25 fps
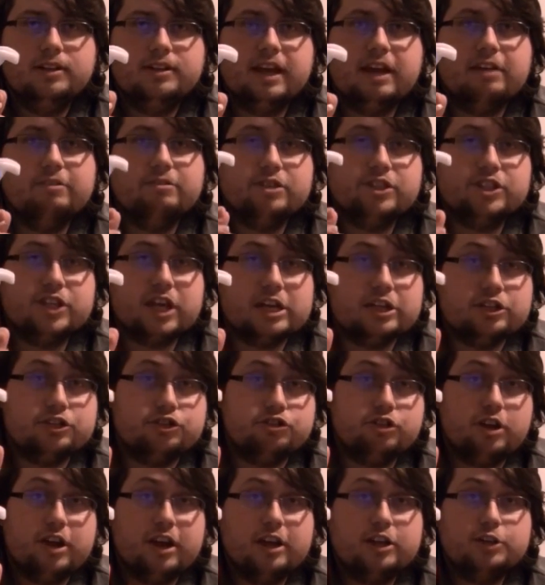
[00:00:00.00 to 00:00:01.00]
to have the
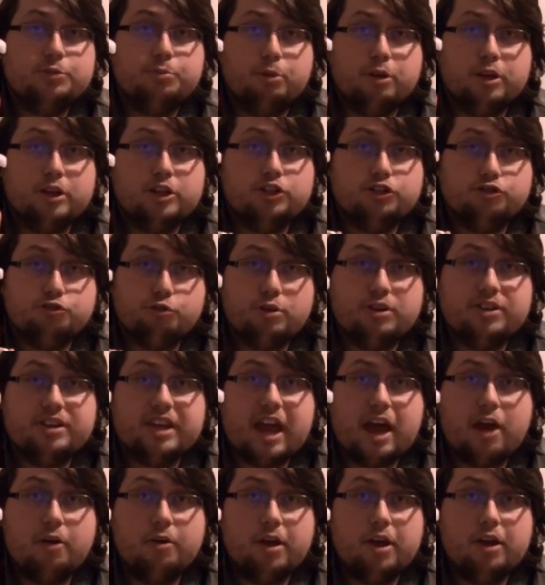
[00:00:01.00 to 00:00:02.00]
SizeGenetics pointing straight
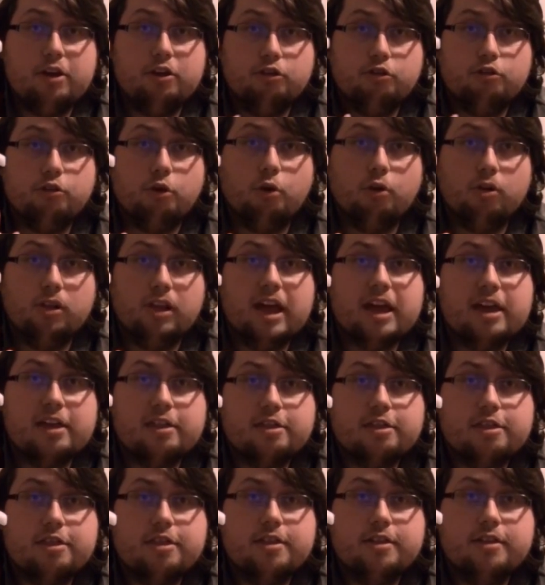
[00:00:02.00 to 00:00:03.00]
down at your goal
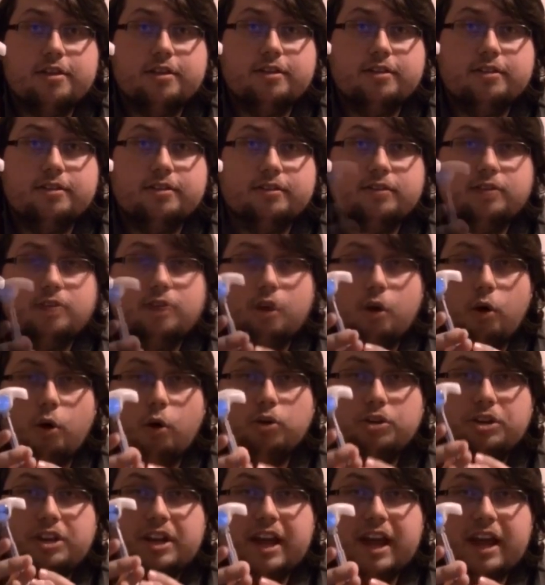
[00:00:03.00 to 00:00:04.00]
length.
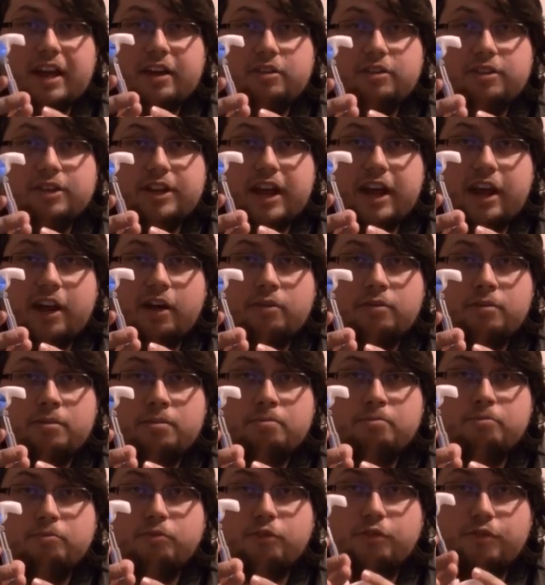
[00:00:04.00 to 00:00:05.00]
Hold it angled down
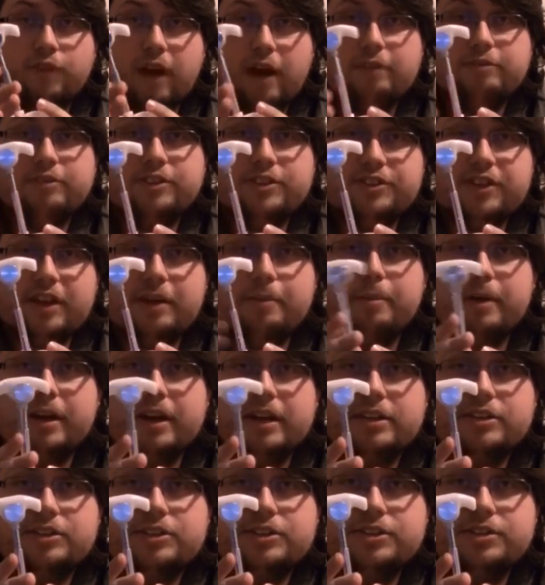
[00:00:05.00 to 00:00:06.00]
for 5 to 10
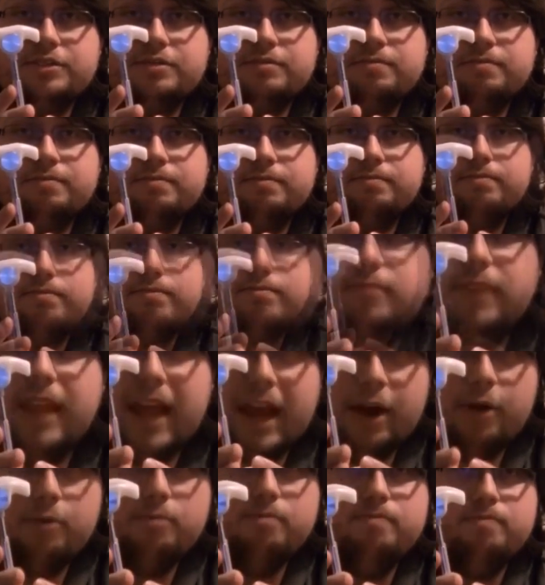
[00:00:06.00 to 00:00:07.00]
minutes.
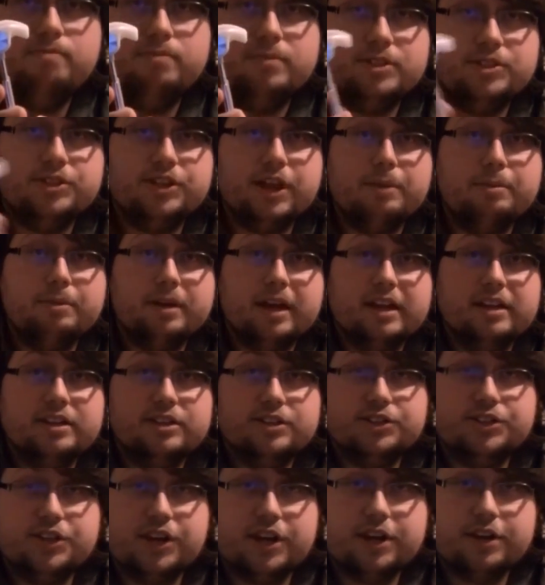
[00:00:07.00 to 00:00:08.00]
Now, it's time to get
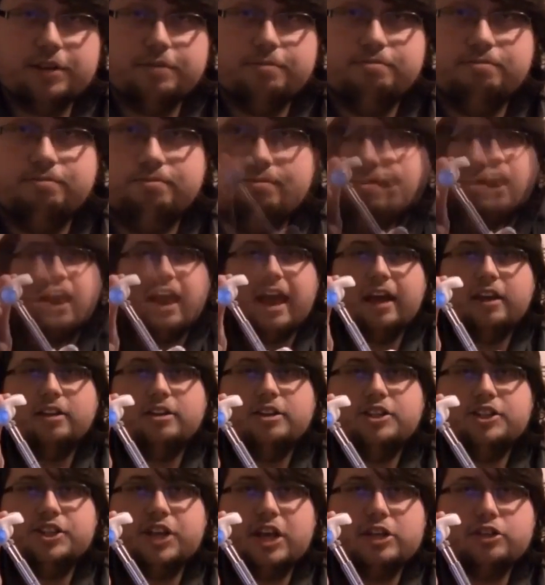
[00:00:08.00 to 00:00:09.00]
insane.
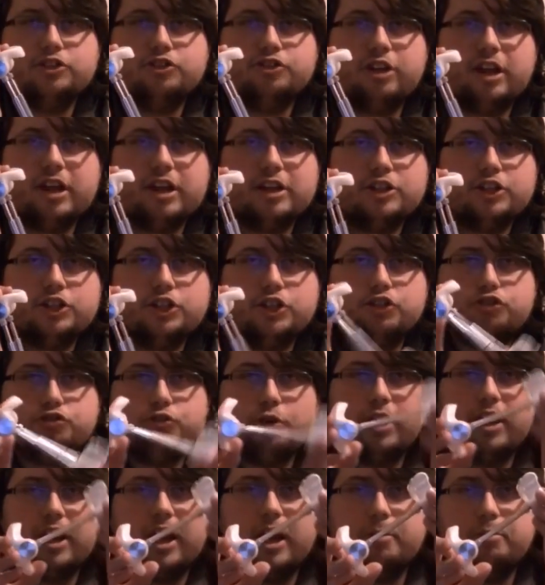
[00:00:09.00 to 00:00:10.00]
Angle the SizeGenetics
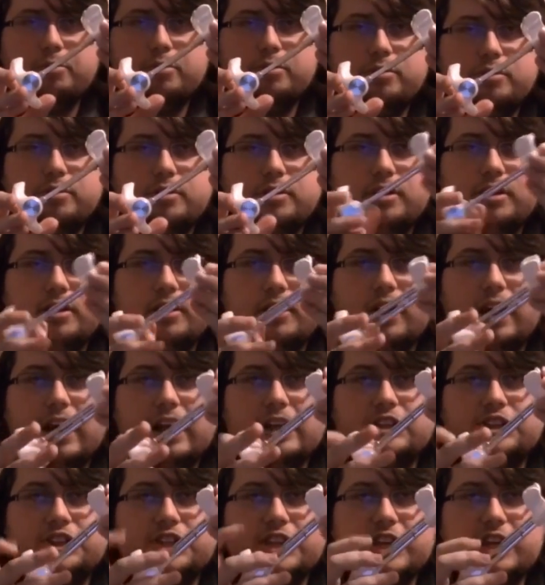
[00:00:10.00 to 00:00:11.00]
straight up
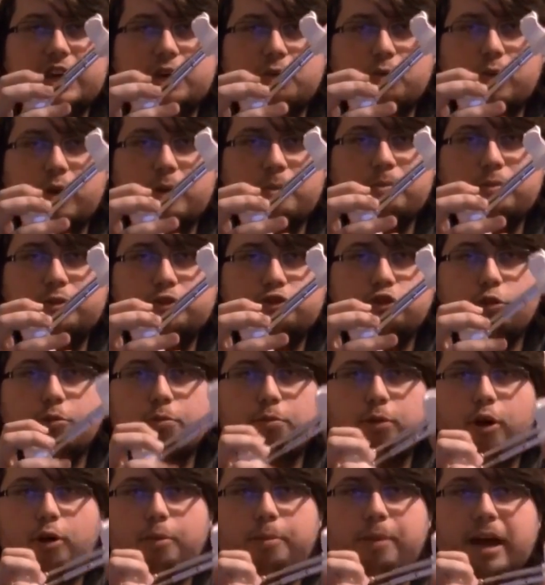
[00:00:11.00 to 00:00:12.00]
and sneak in one
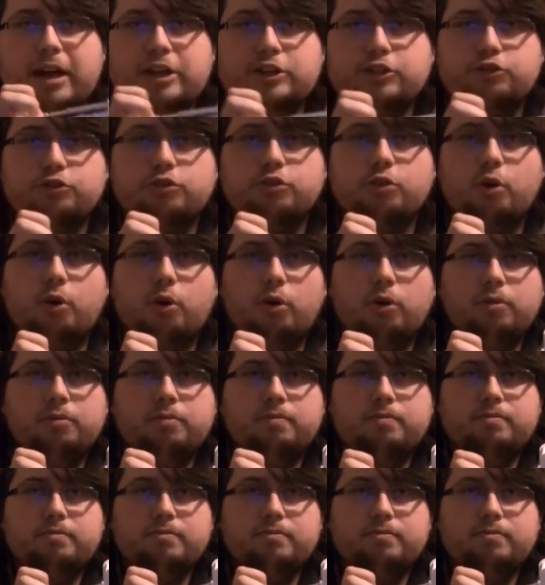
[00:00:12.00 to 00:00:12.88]
short bar past your goal.